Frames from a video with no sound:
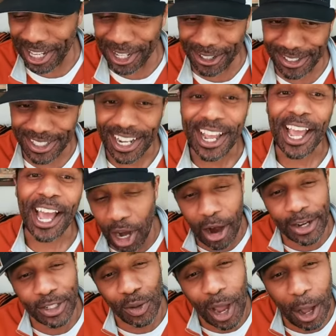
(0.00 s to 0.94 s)
Coach.
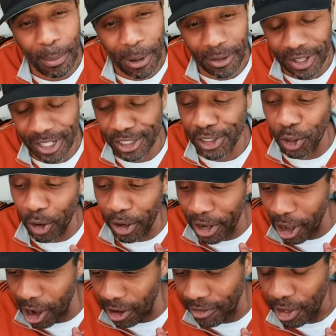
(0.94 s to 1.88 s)
All right, so how about this?
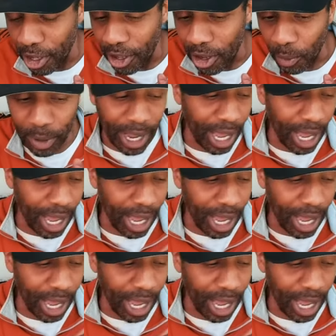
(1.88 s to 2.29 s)
Starting off, we